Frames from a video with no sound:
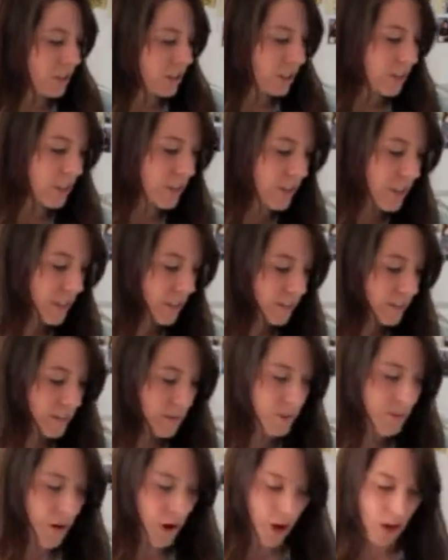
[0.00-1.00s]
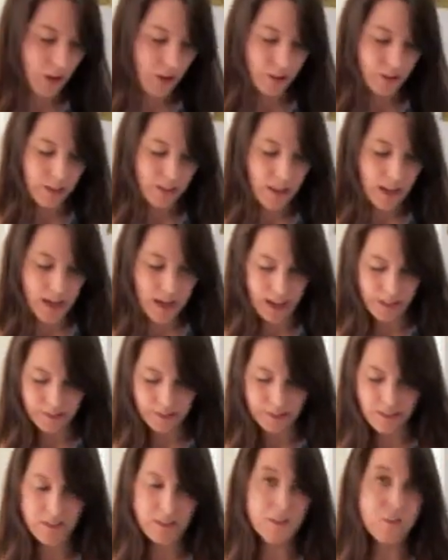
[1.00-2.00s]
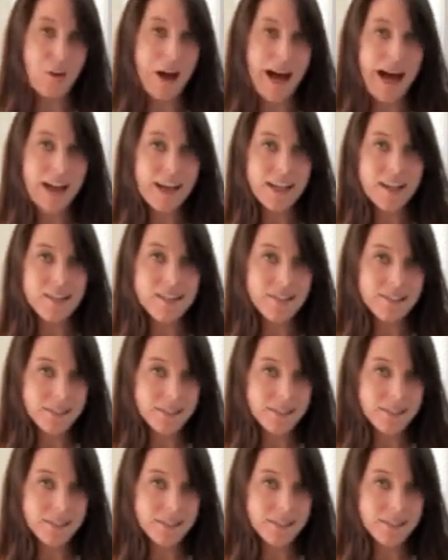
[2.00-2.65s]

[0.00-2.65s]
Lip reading: You're gonna need some all-season wax.